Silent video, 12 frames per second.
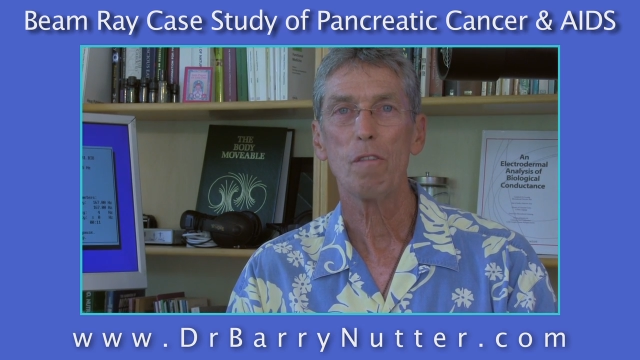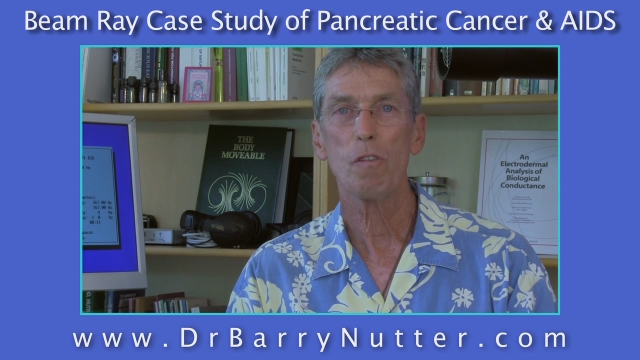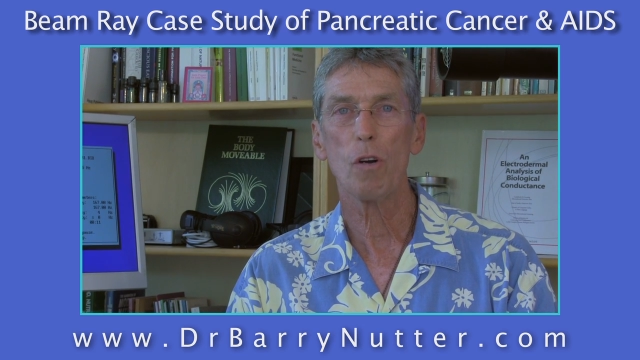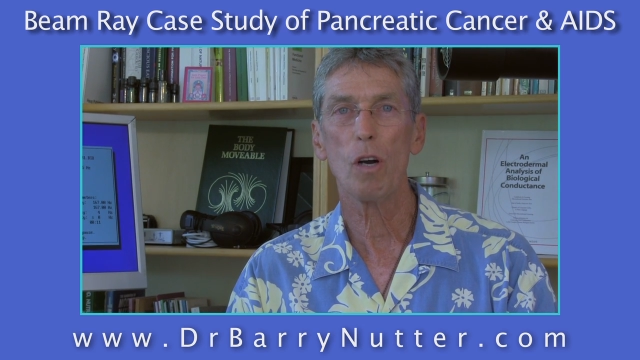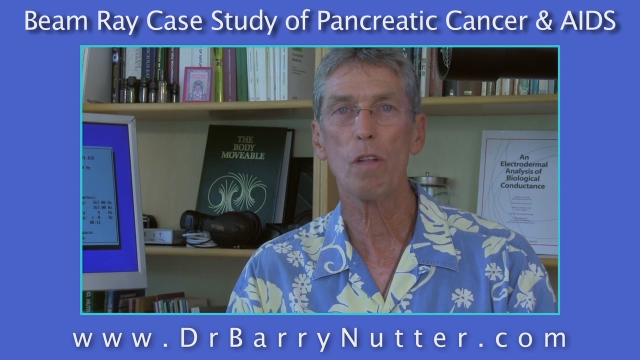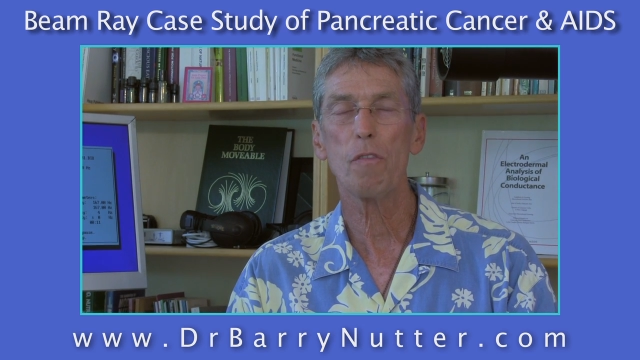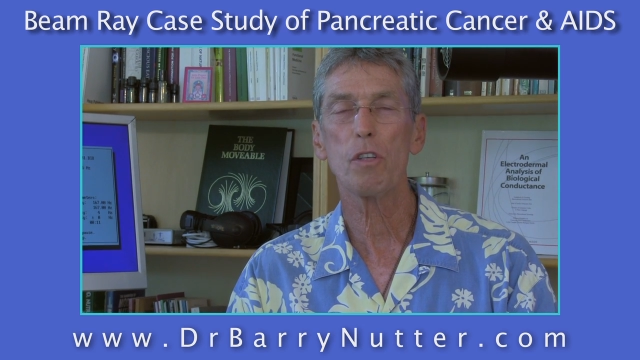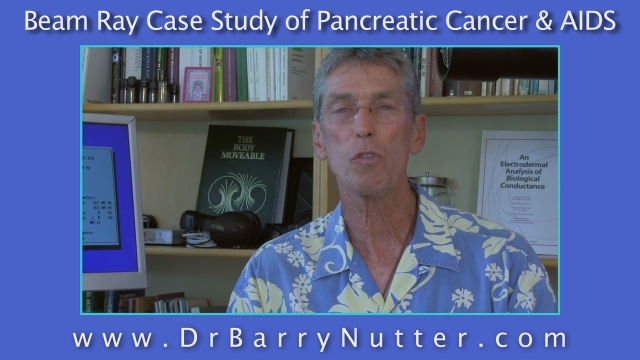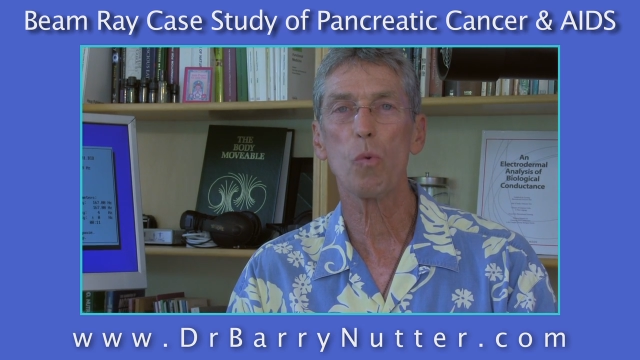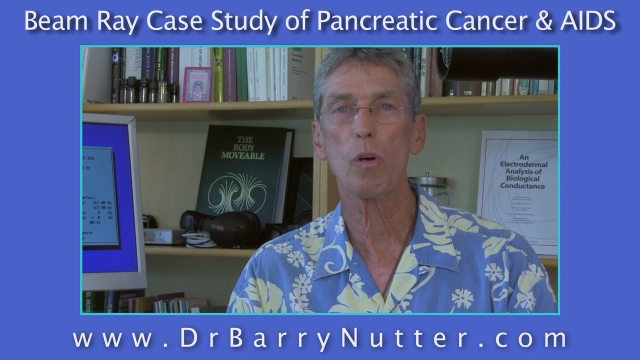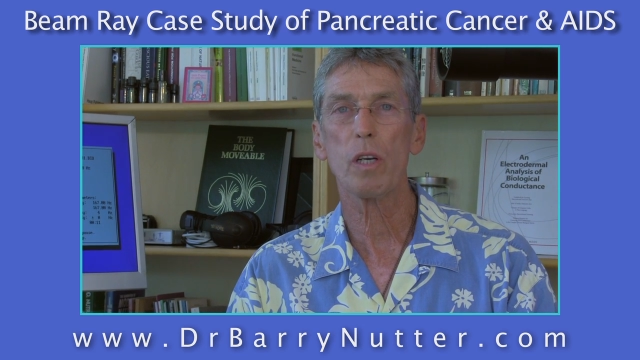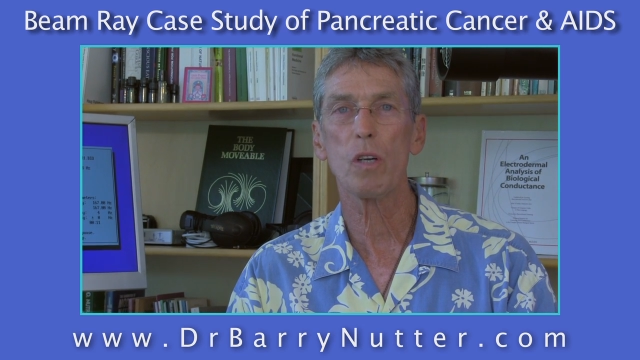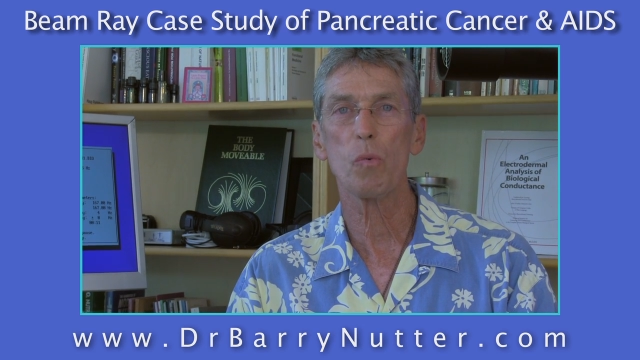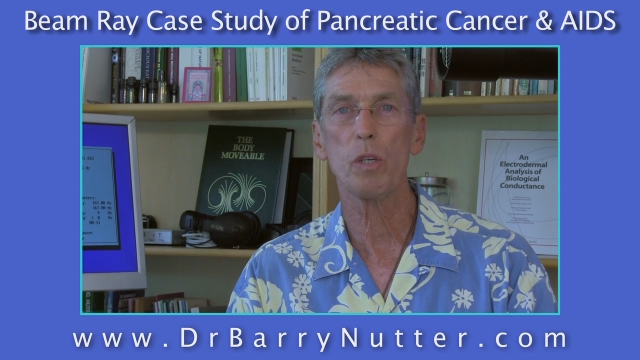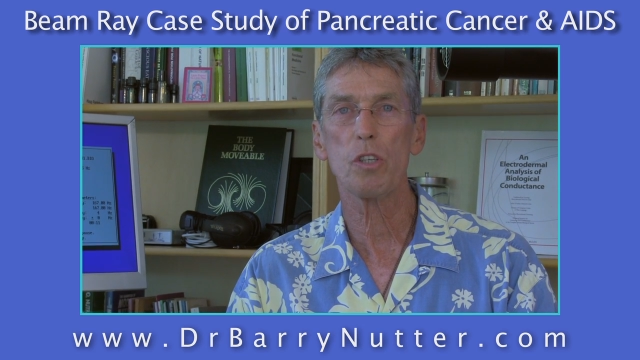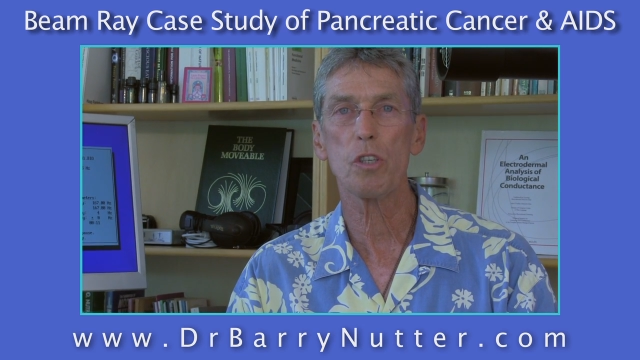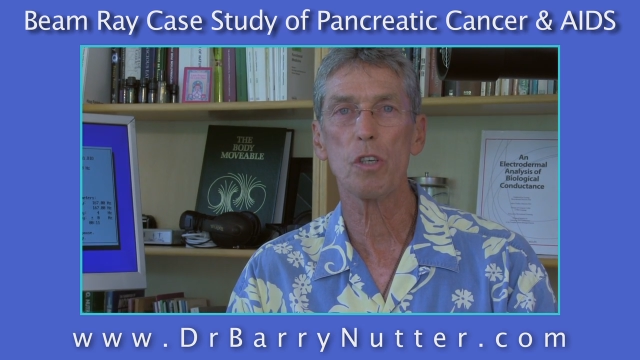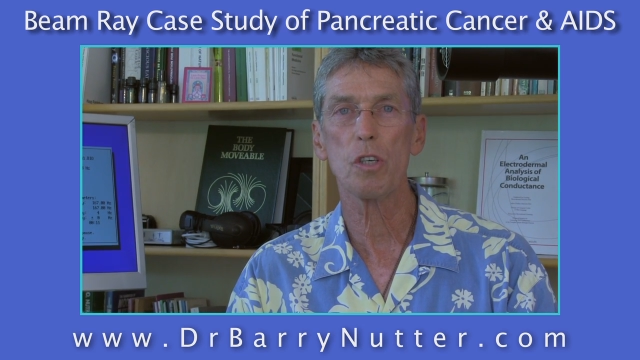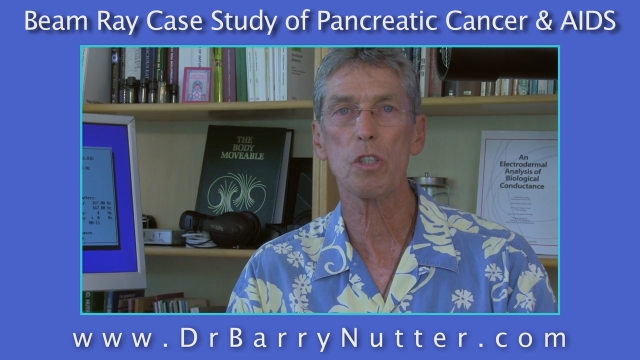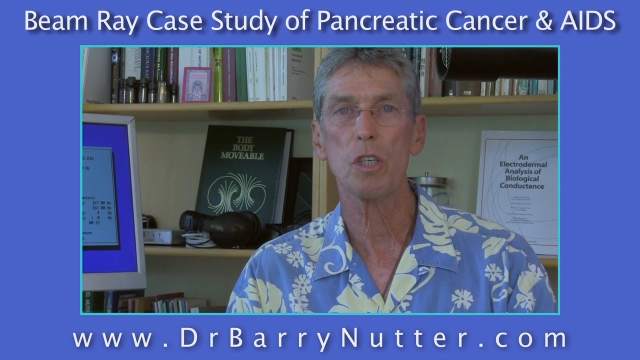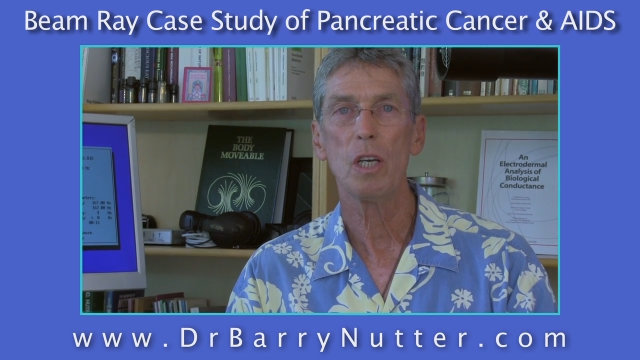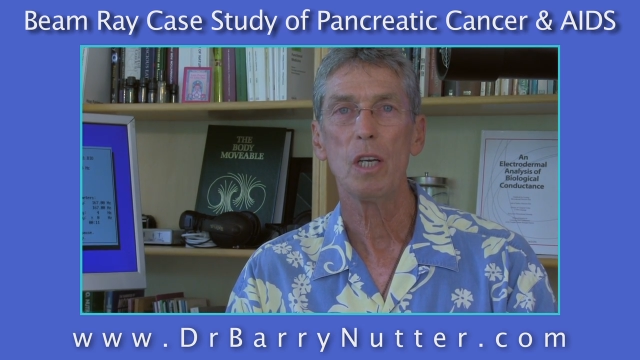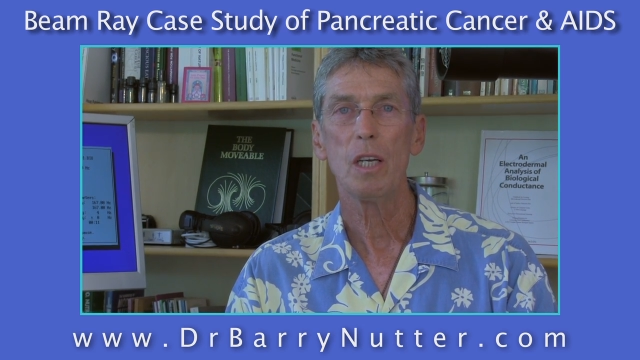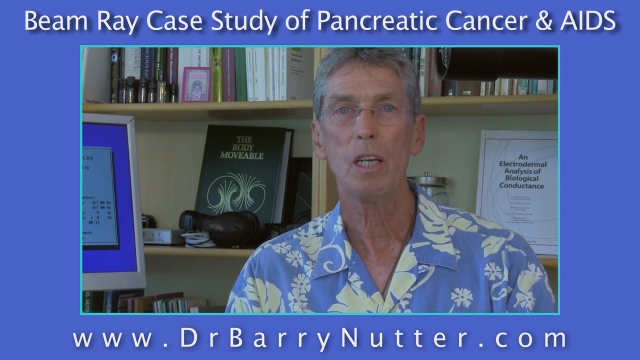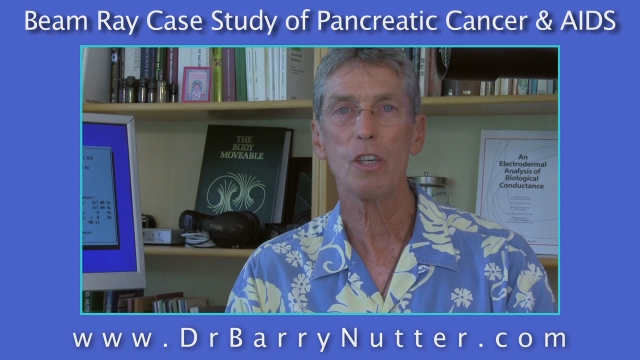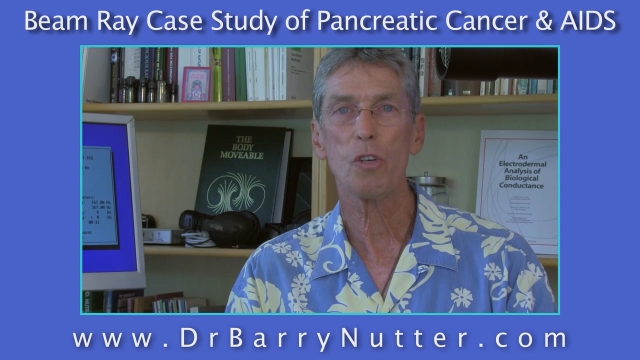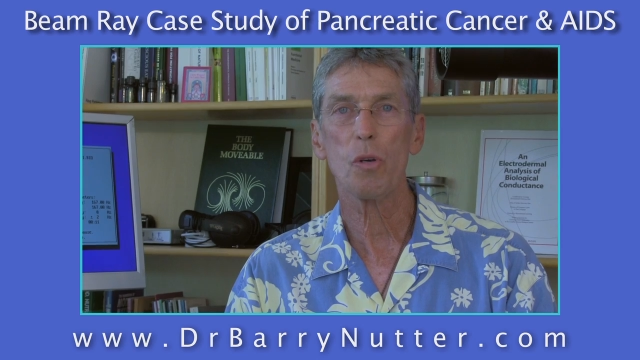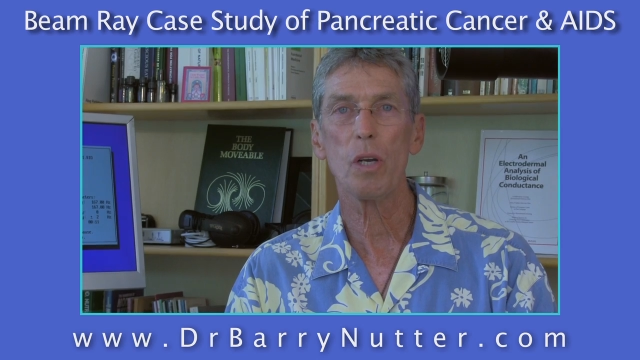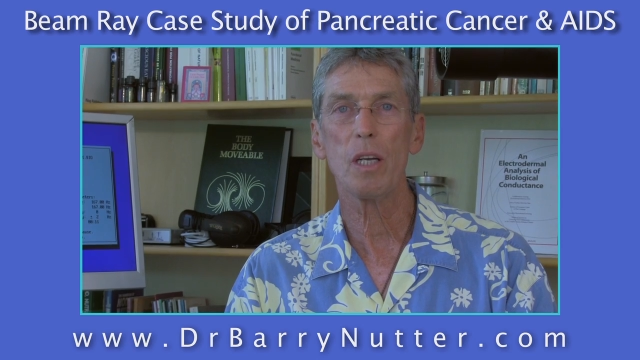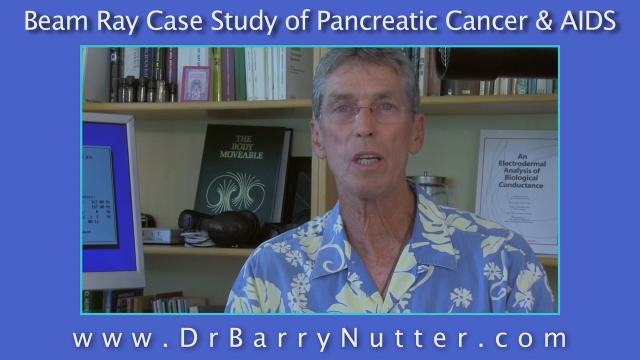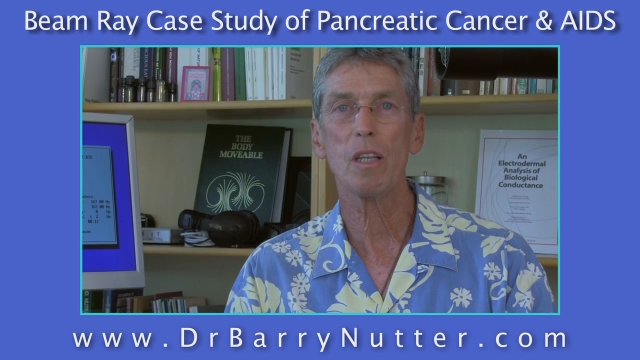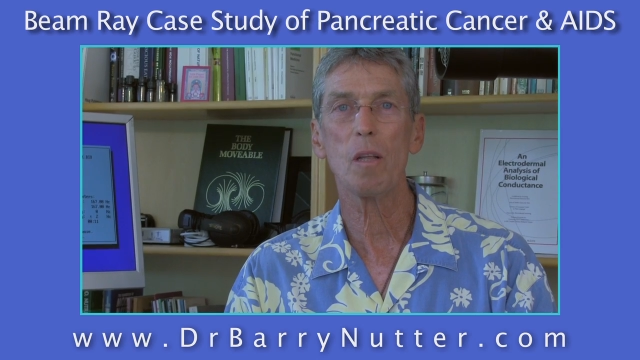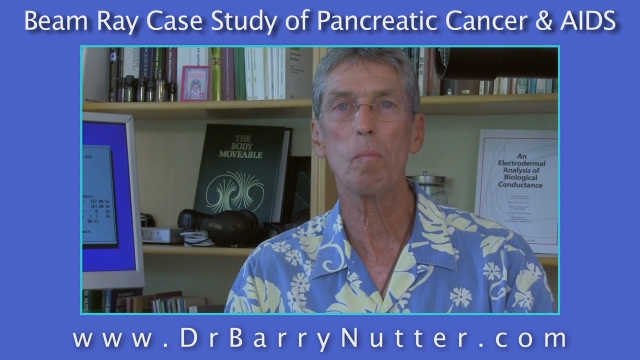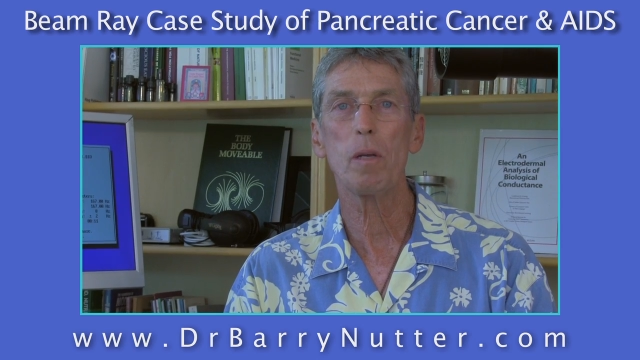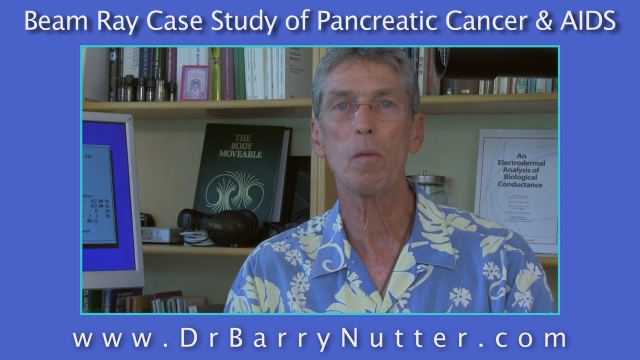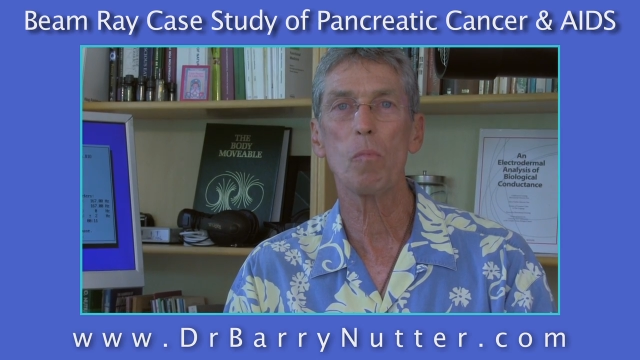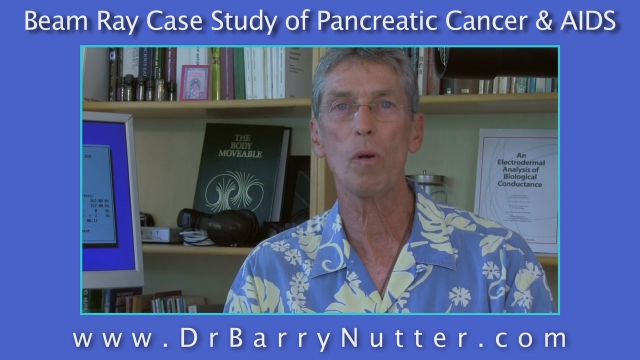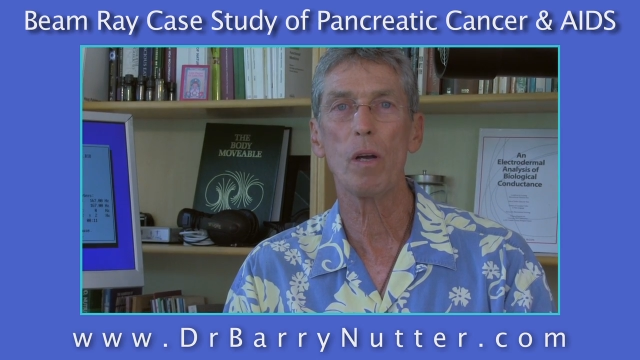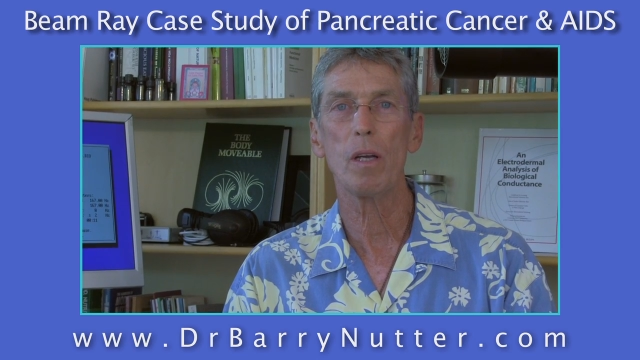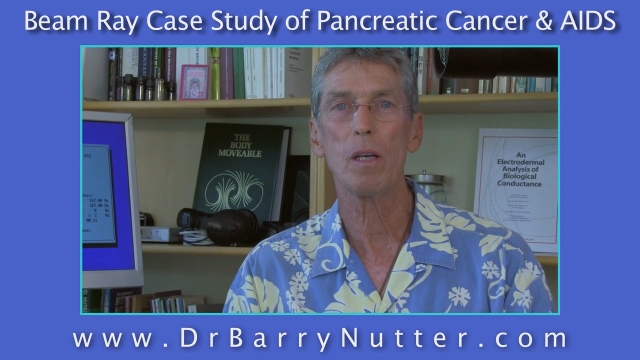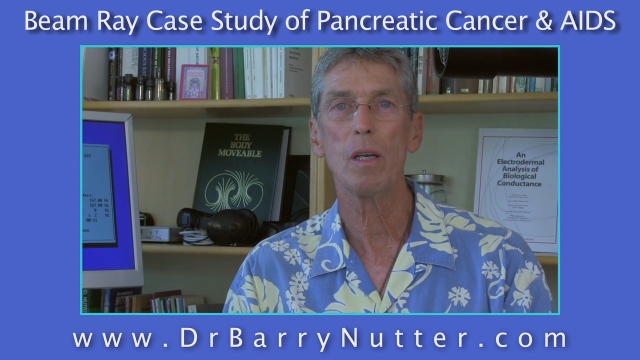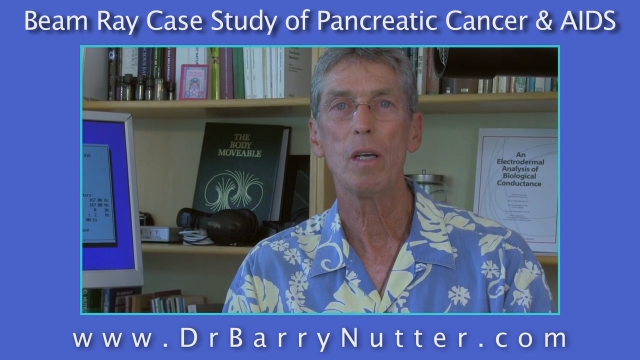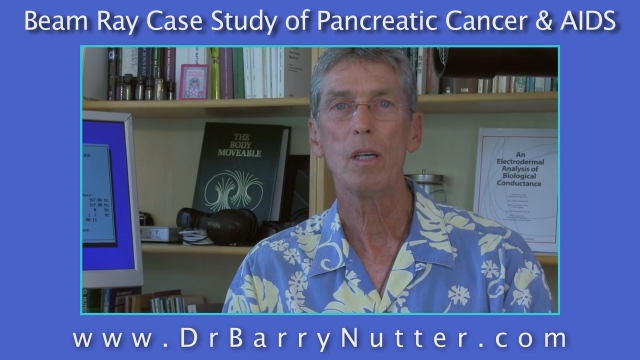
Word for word: for all of his work and research in creating the beam ray